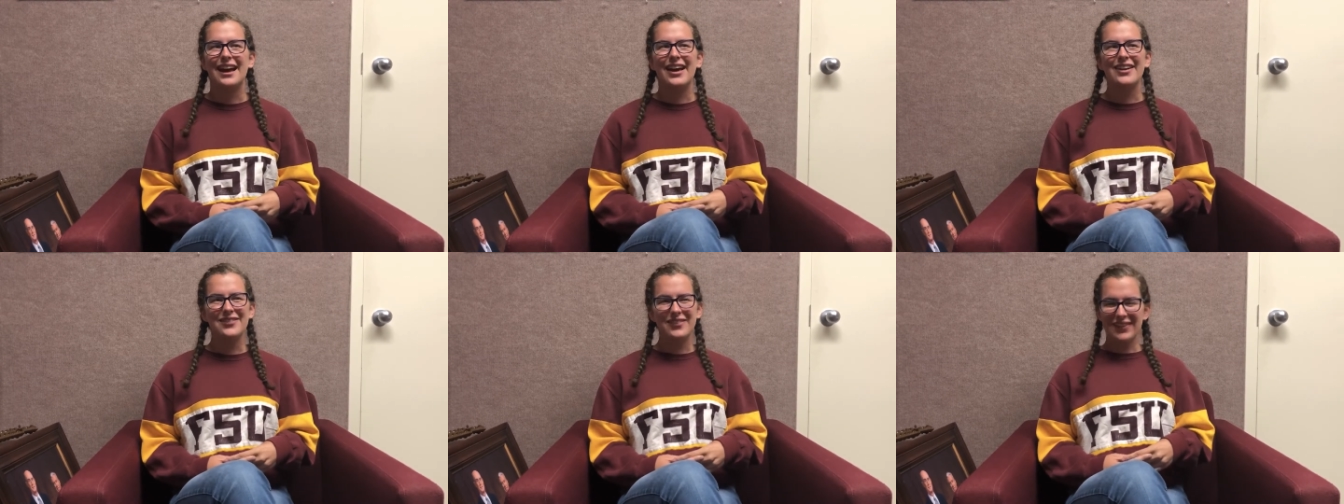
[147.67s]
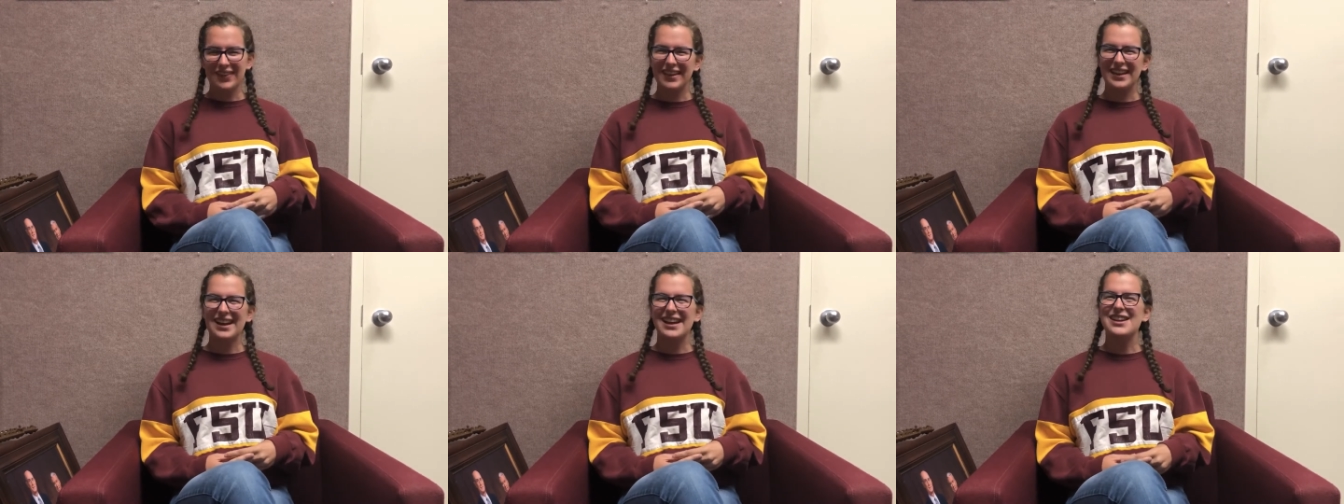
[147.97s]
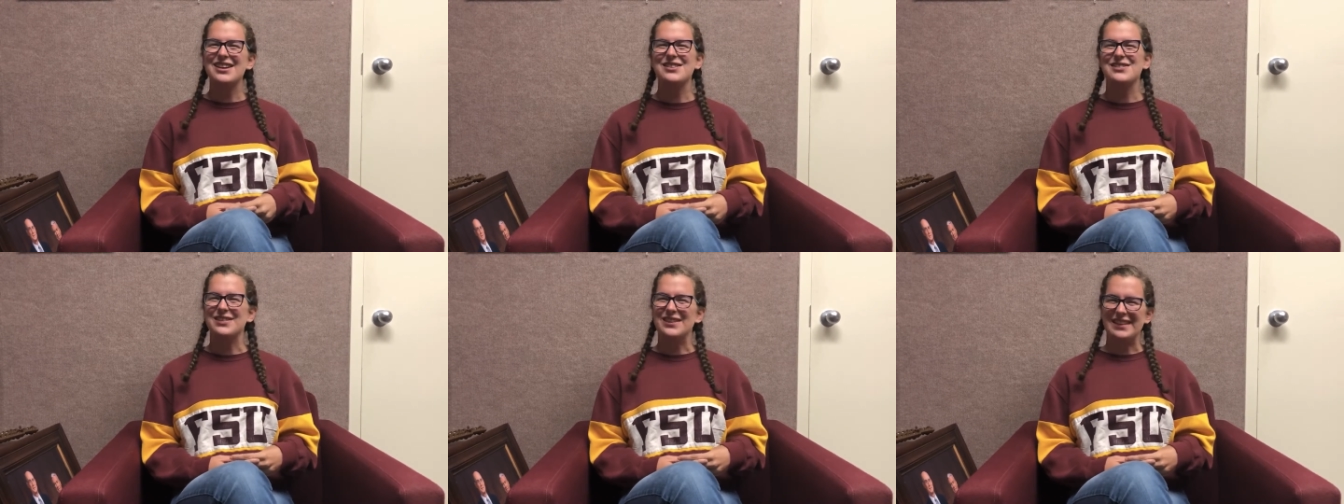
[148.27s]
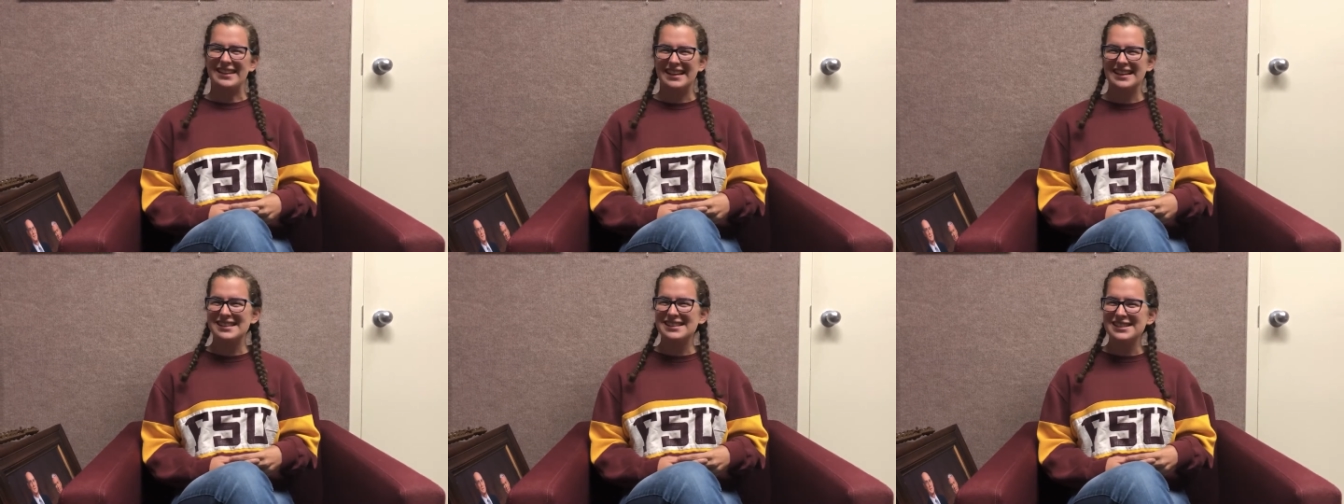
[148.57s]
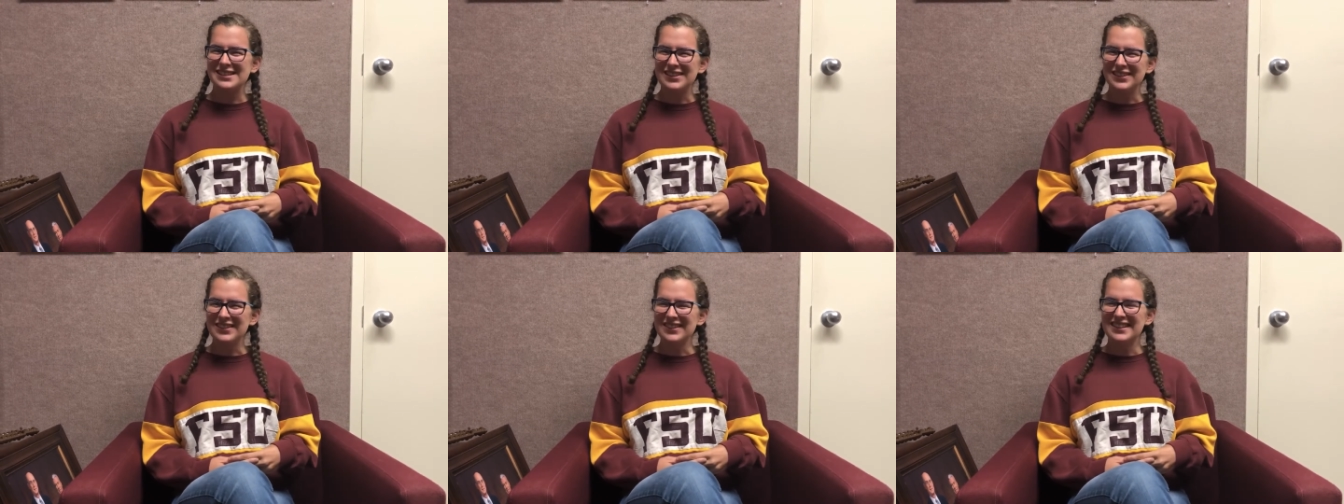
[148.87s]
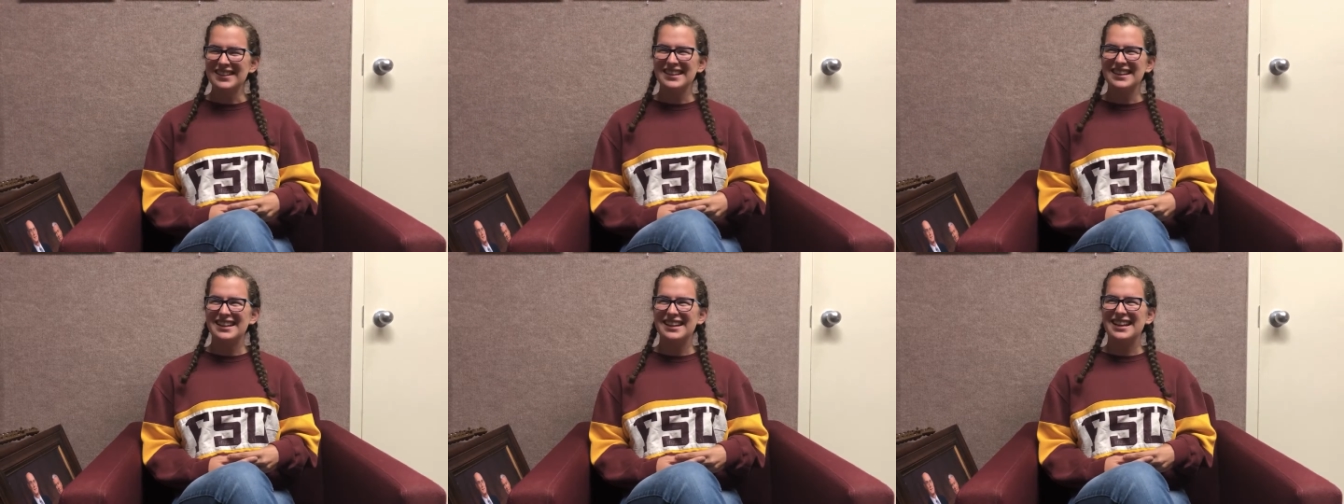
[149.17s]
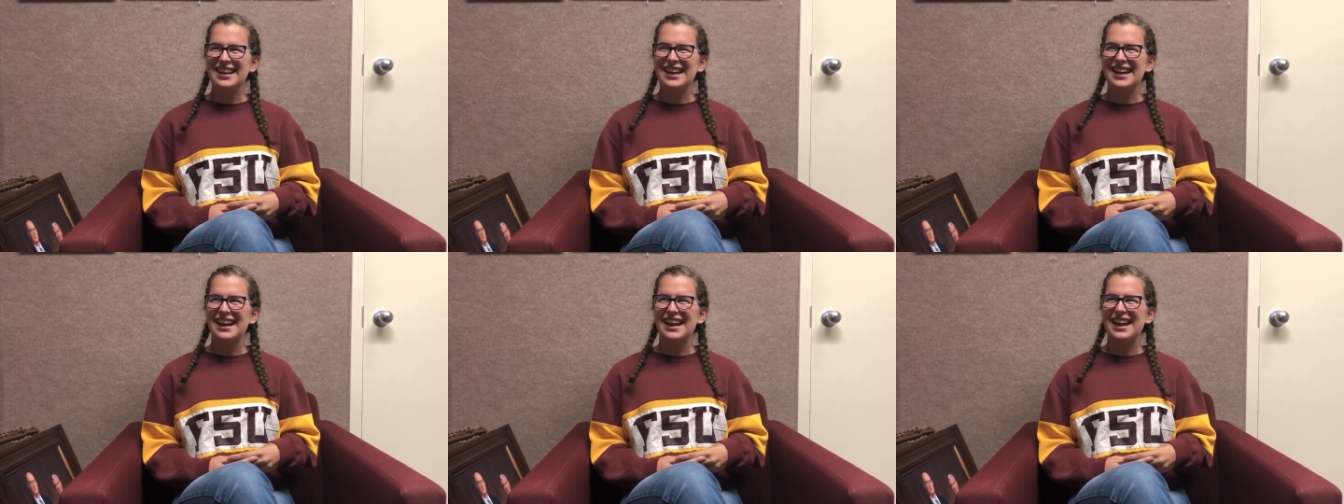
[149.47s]
I felt like I could relate to
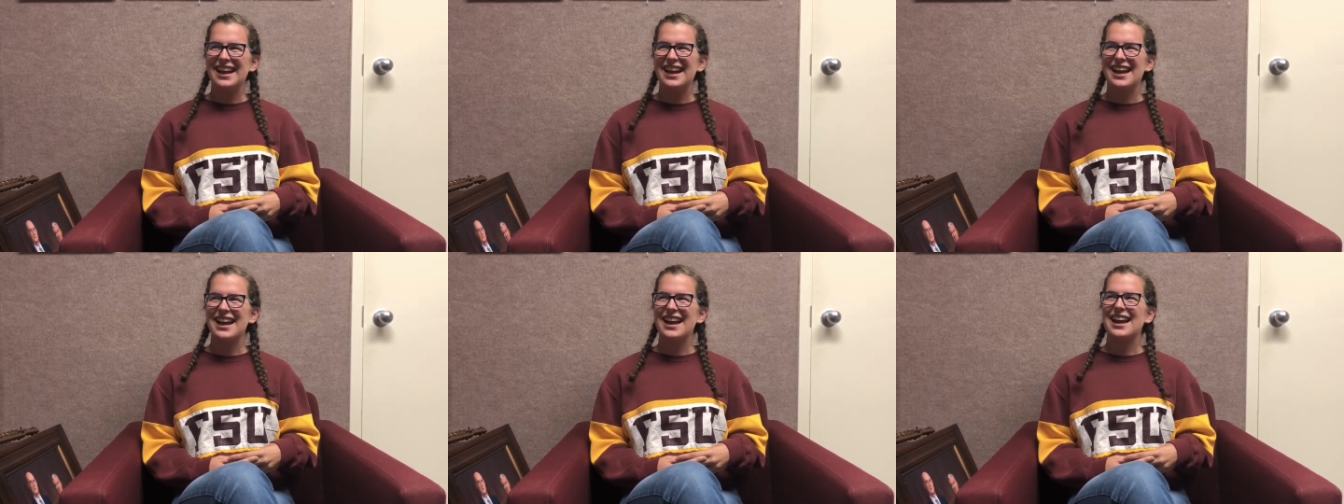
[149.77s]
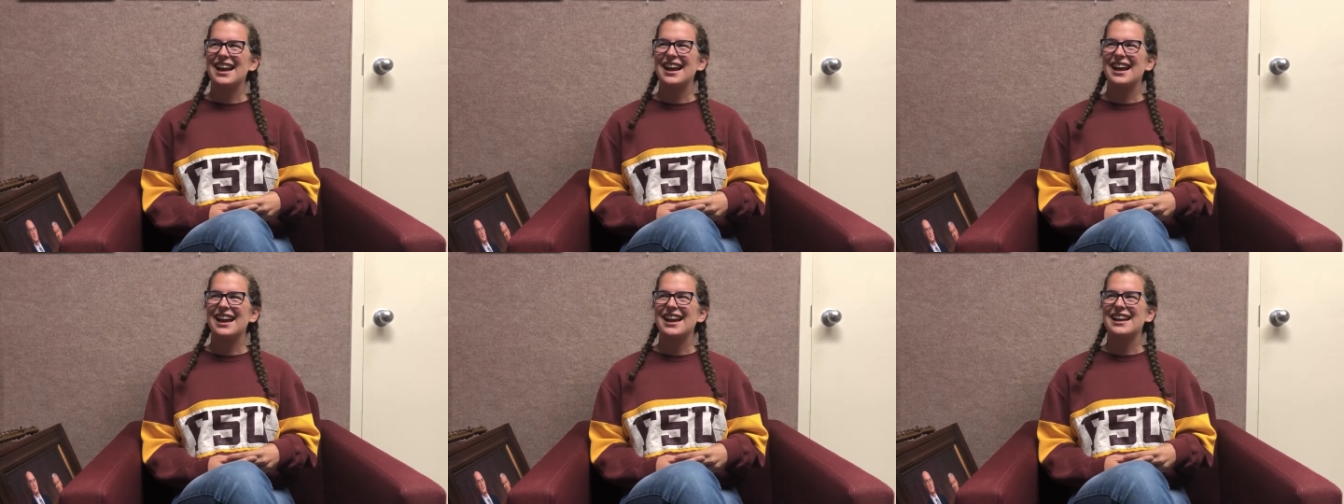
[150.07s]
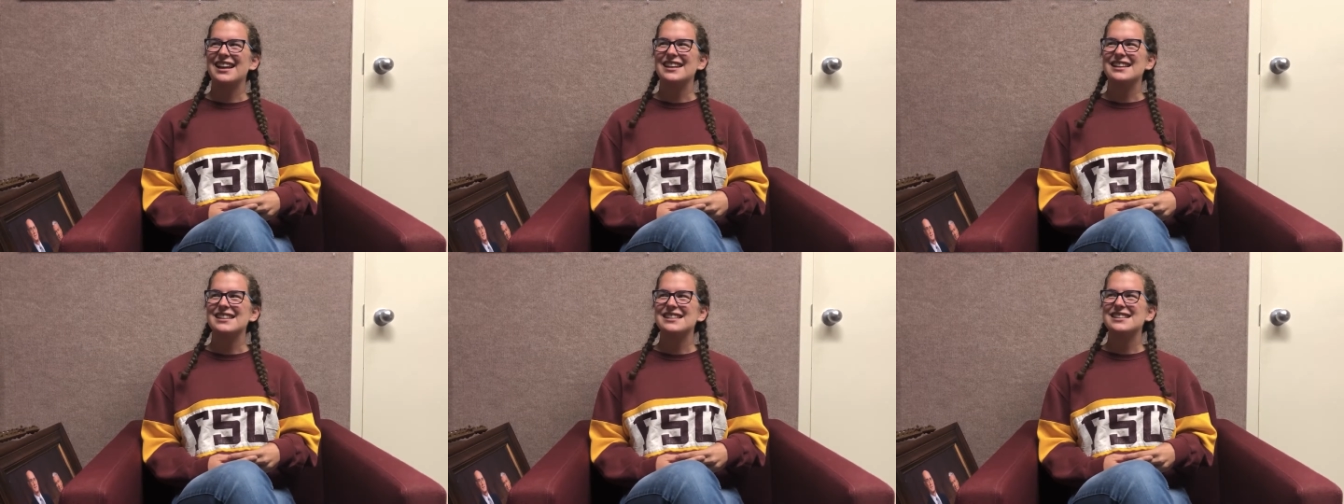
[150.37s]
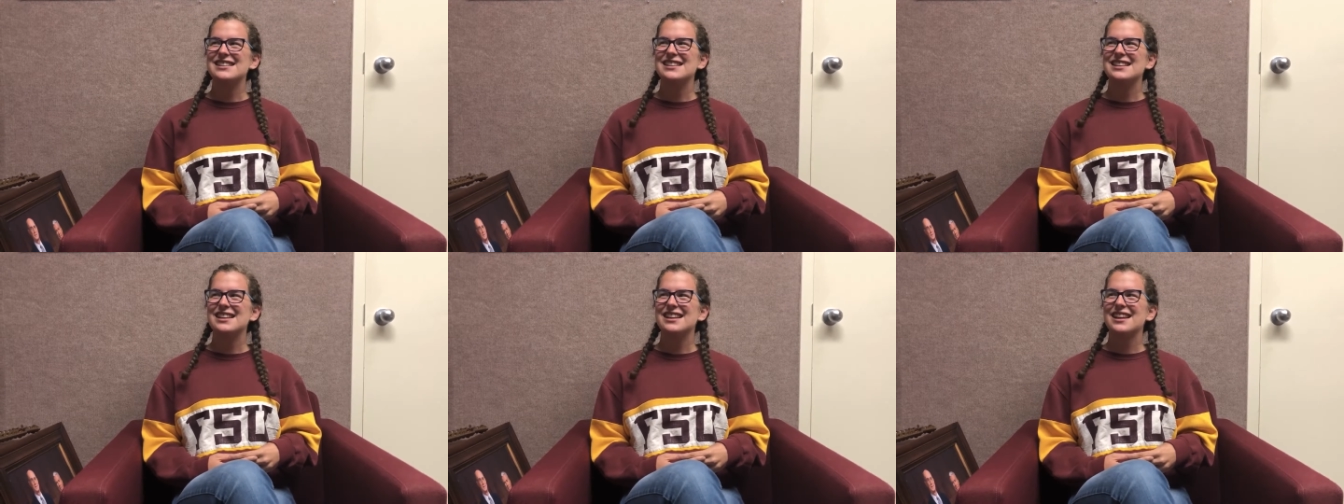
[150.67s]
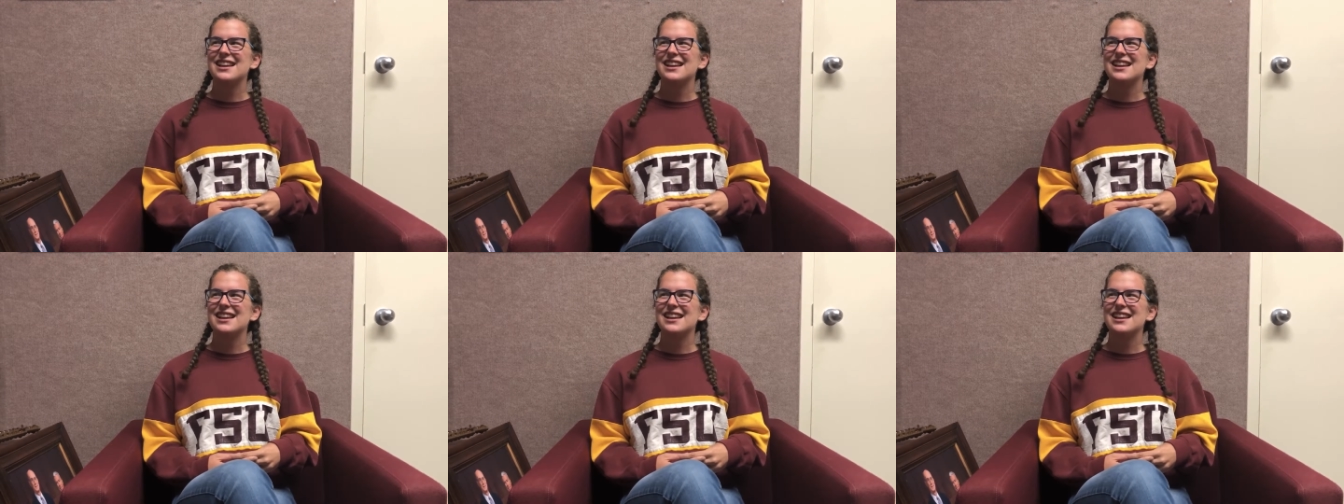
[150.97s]
and